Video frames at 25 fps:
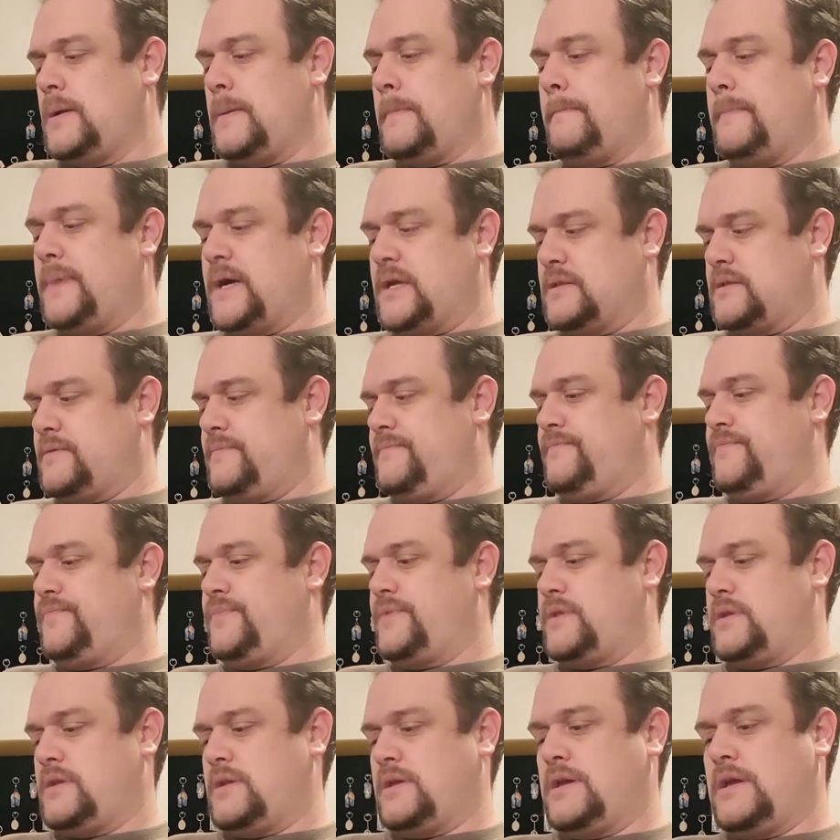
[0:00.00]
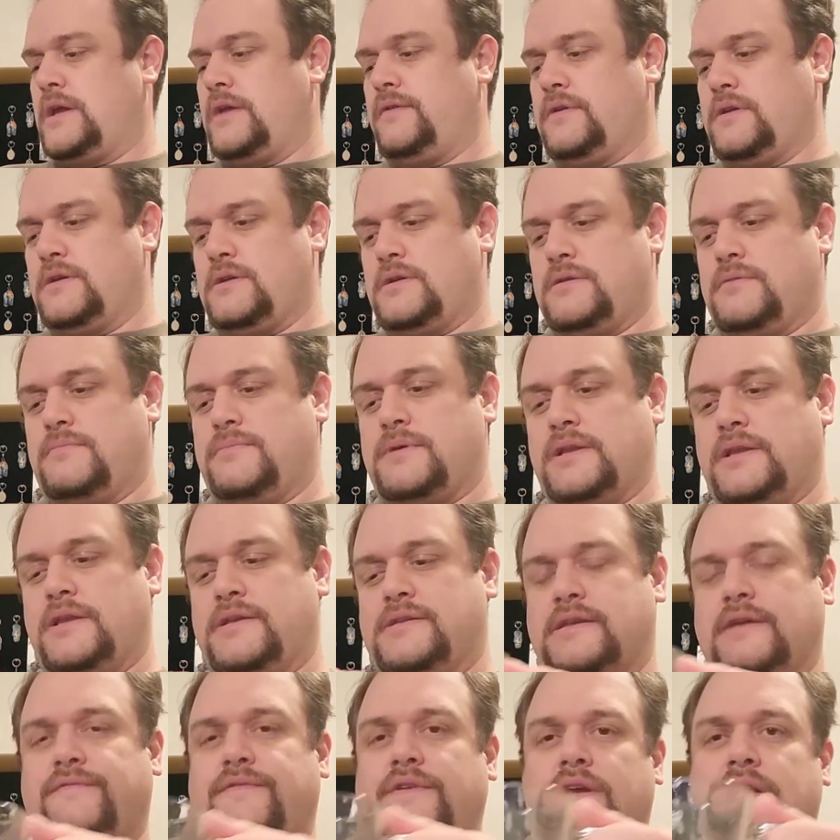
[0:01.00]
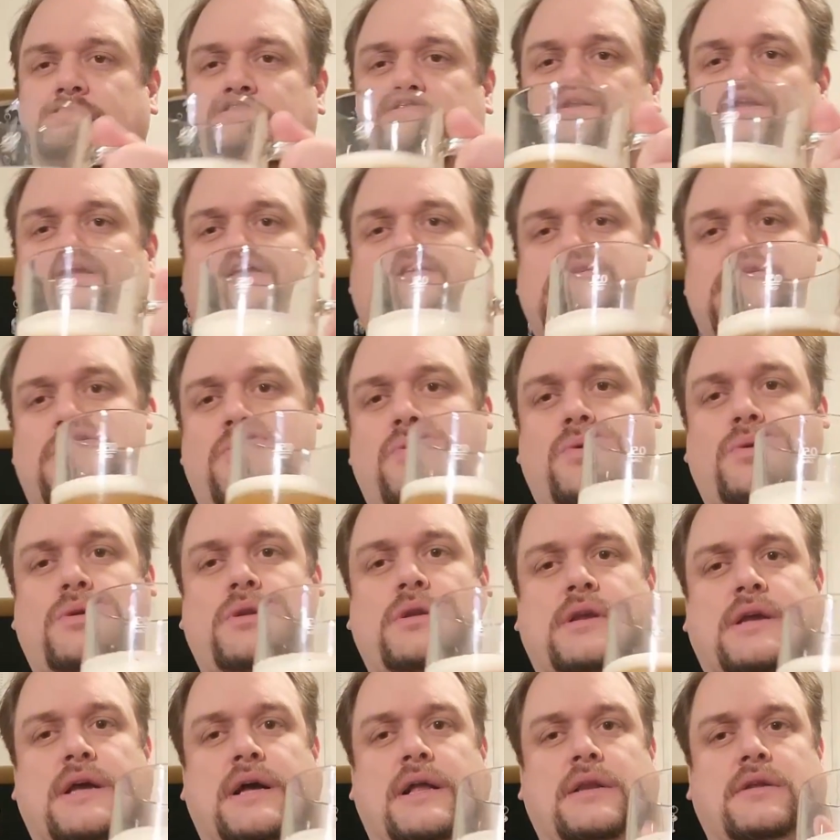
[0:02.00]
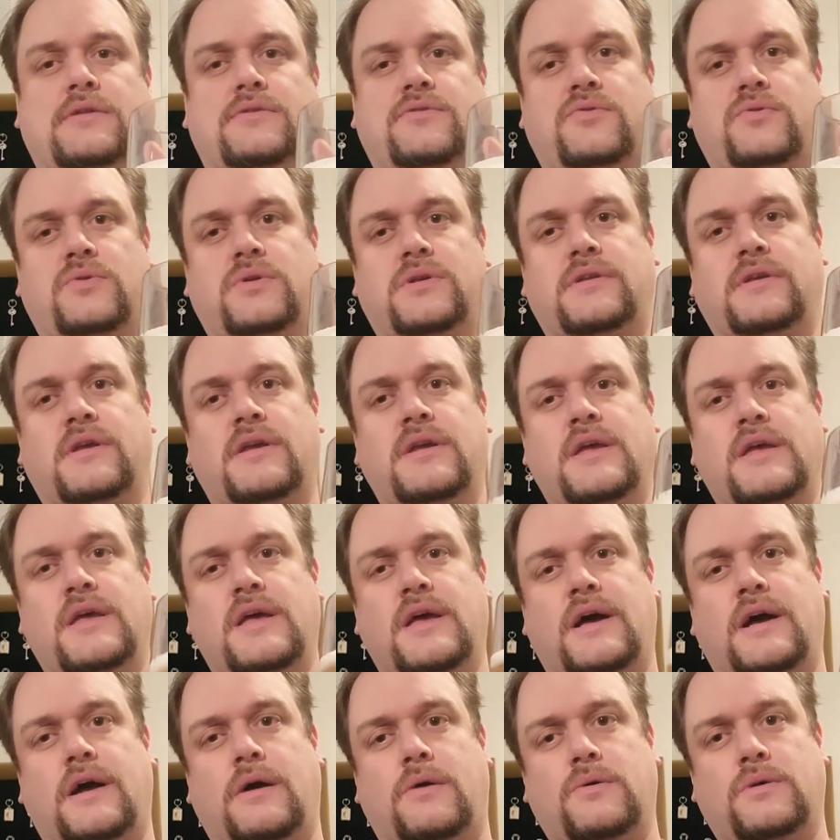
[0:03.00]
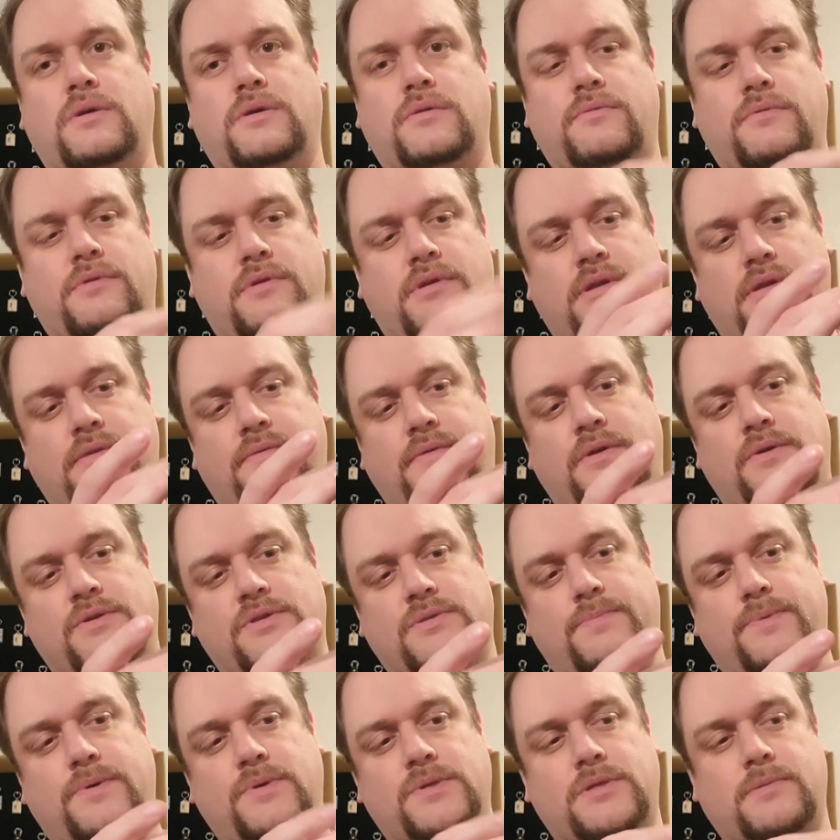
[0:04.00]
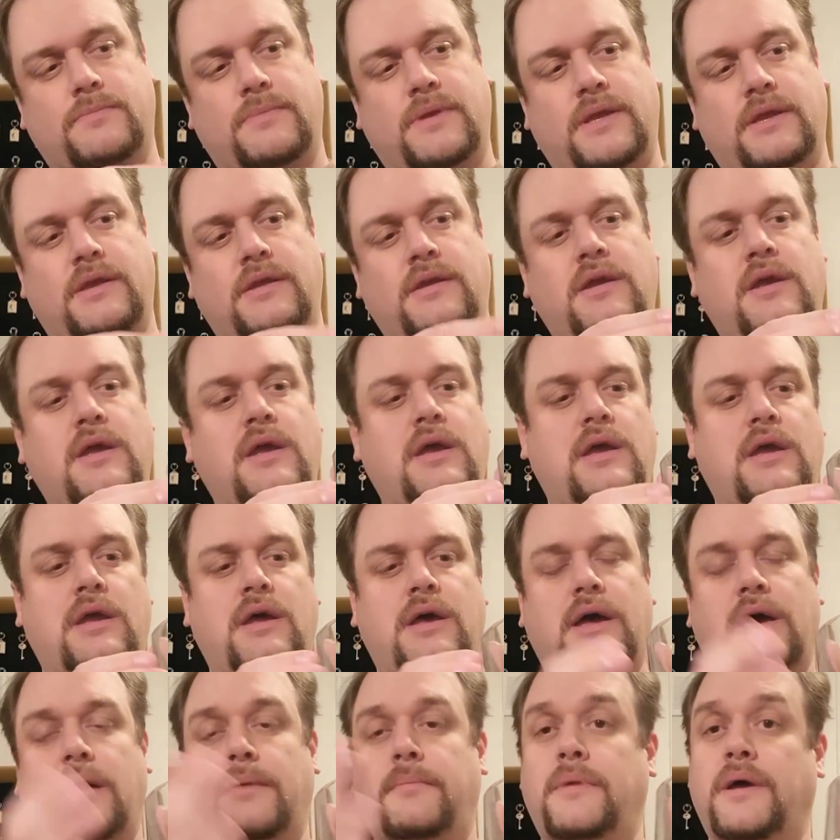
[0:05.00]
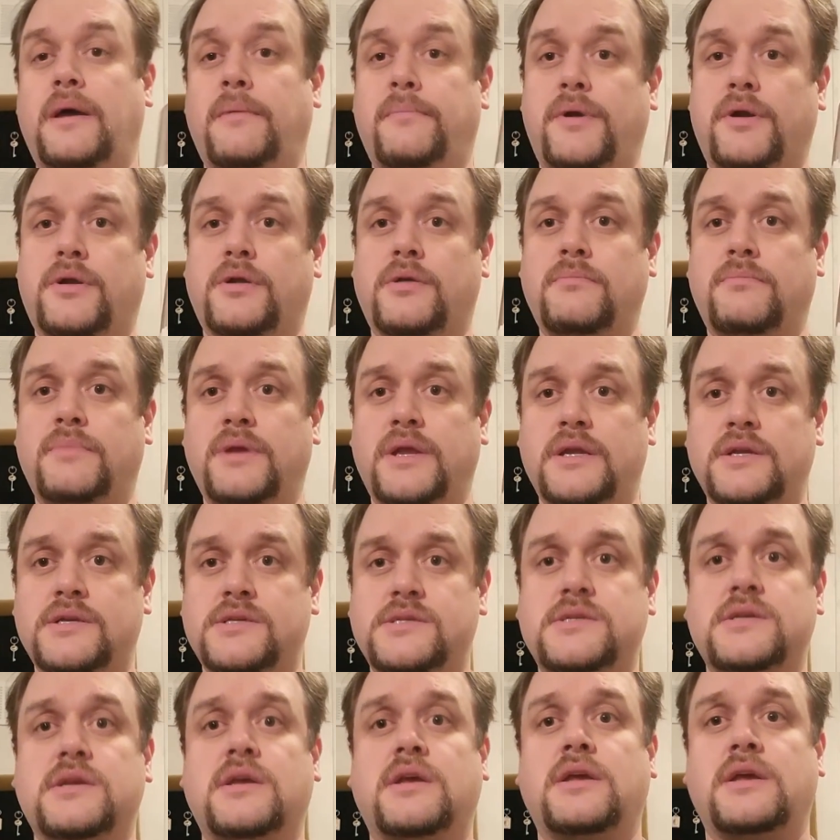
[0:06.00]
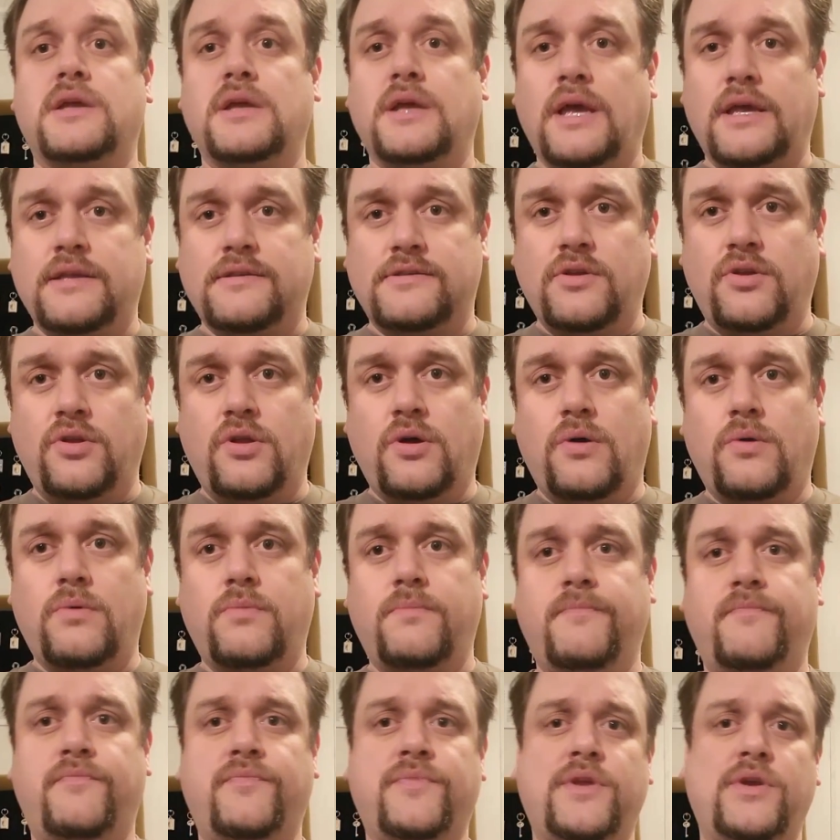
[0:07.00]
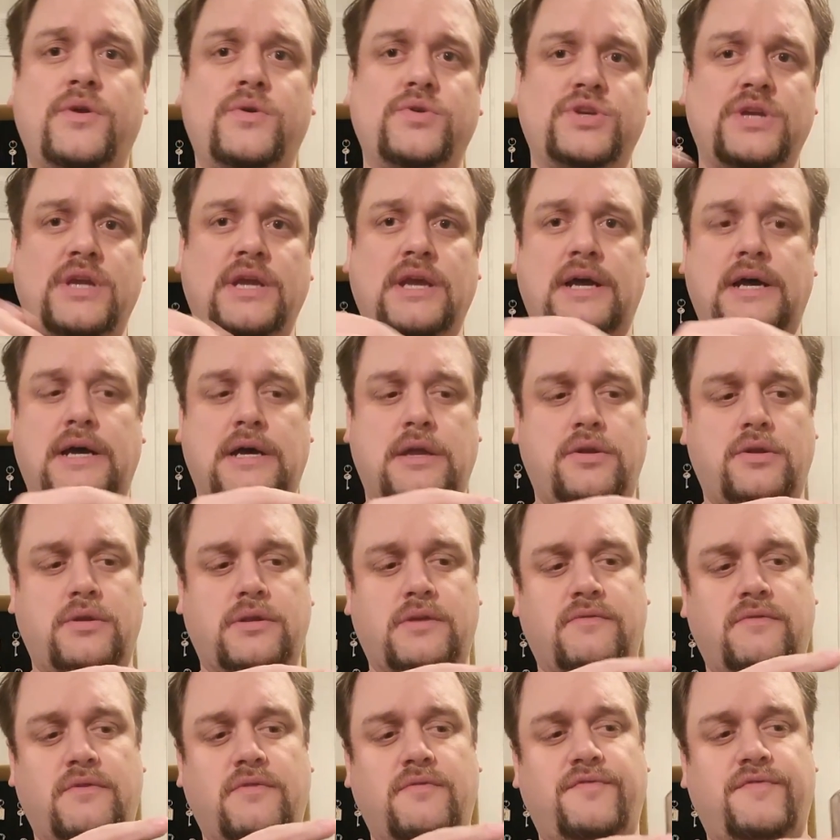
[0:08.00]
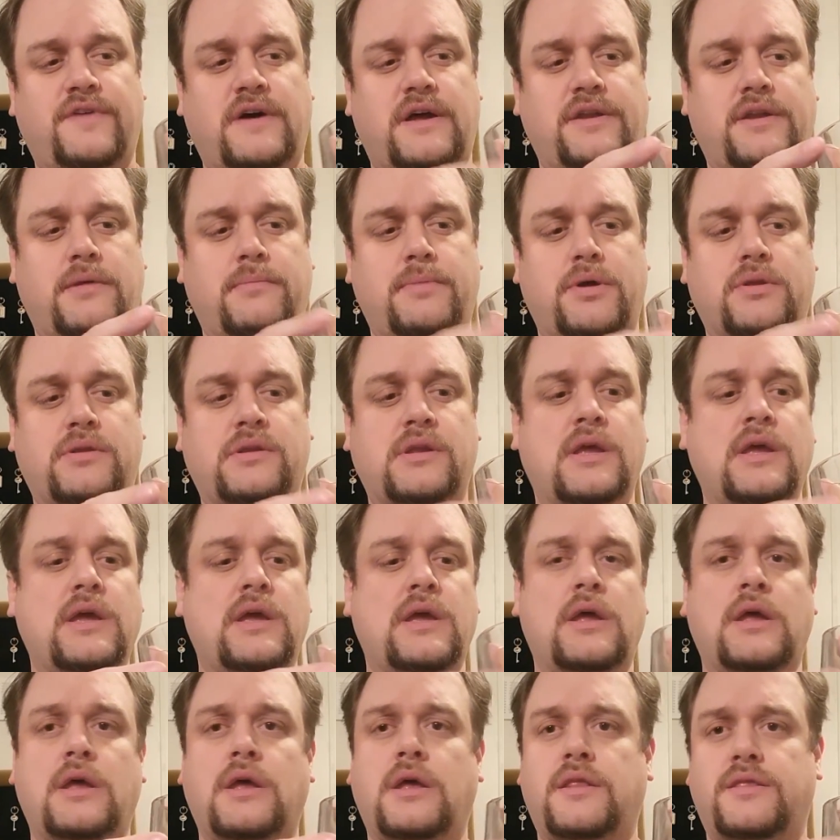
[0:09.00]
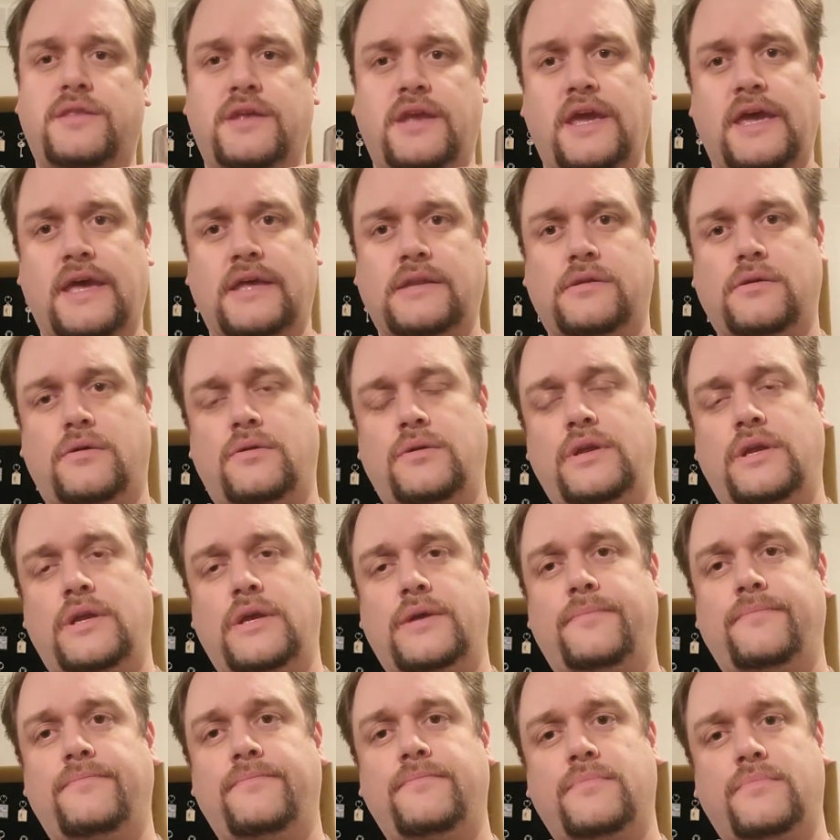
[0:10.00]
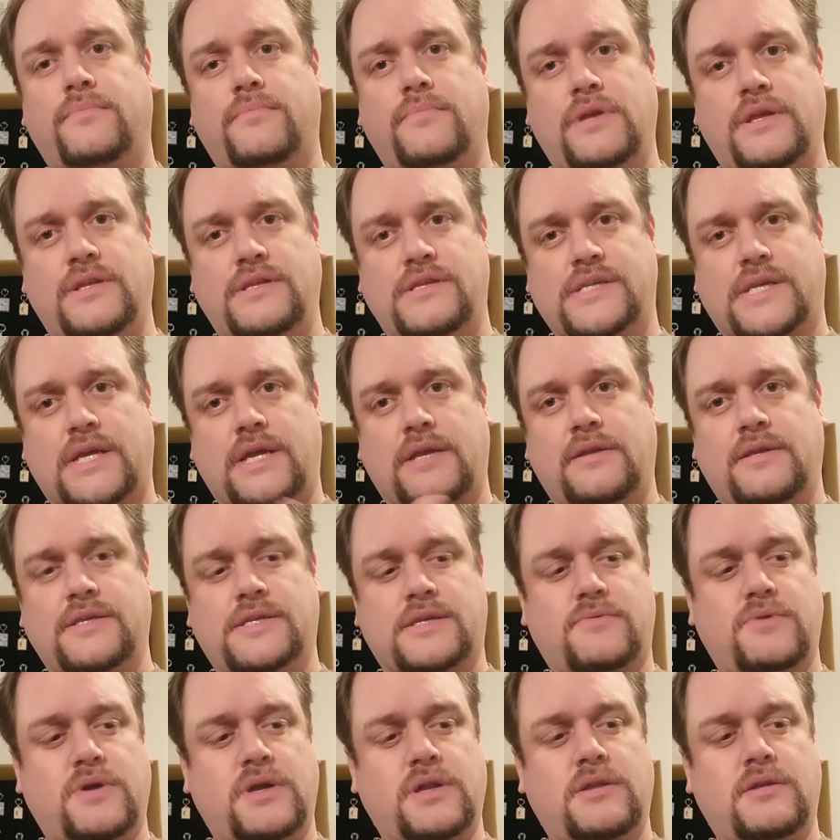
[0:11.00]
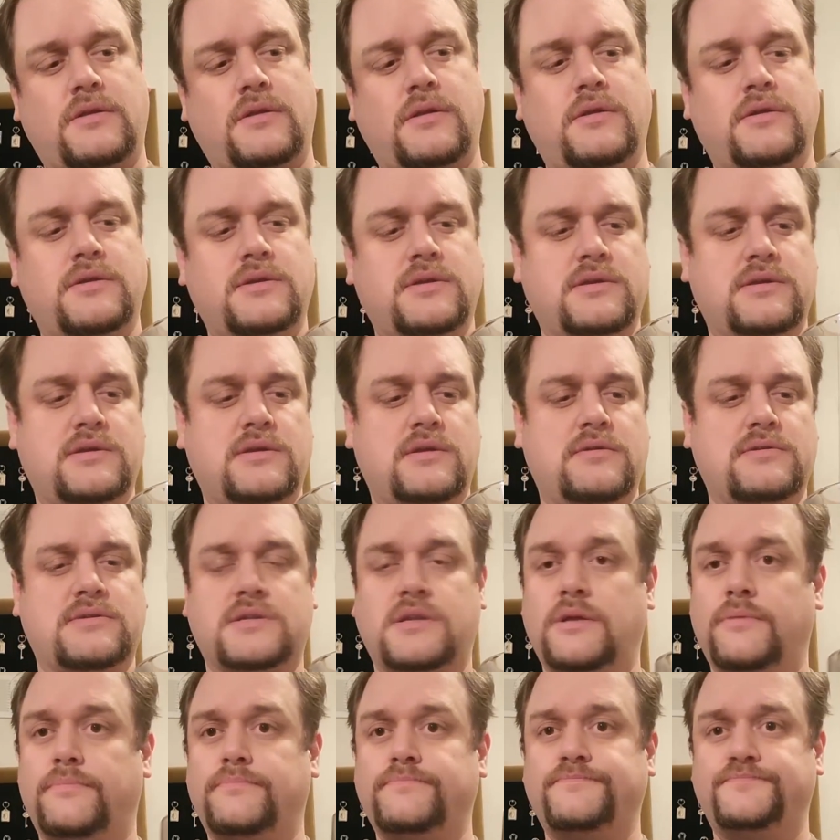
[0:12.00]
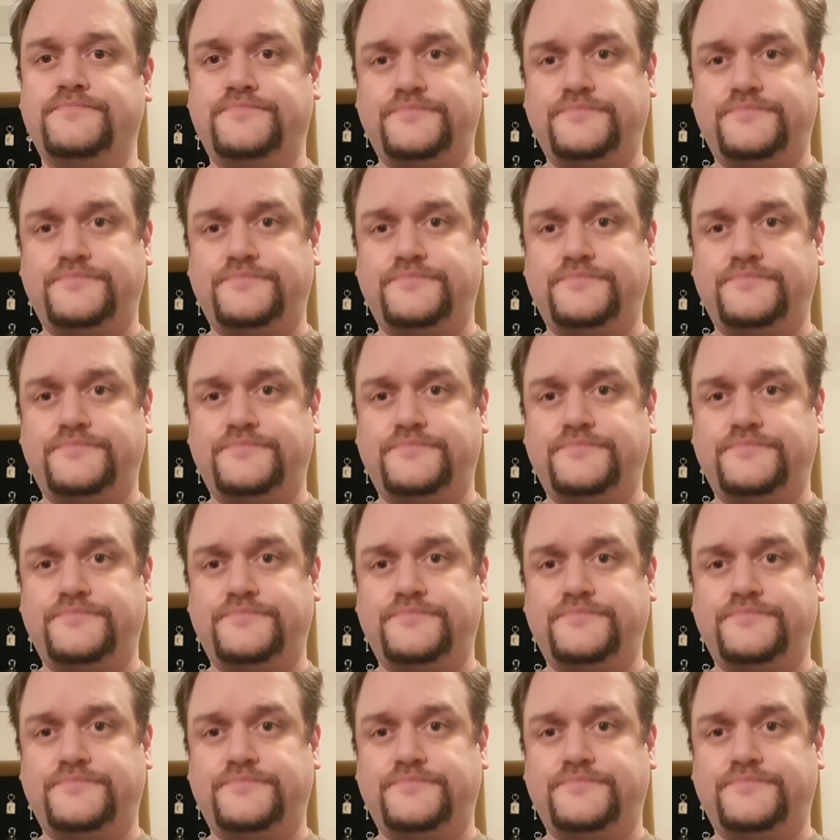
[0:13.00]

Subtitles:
But it's definitely got a nice golden color to it, how it's supposed to be. American beers, as you know, usually are not fond about the head on here. And this guy is quite slim,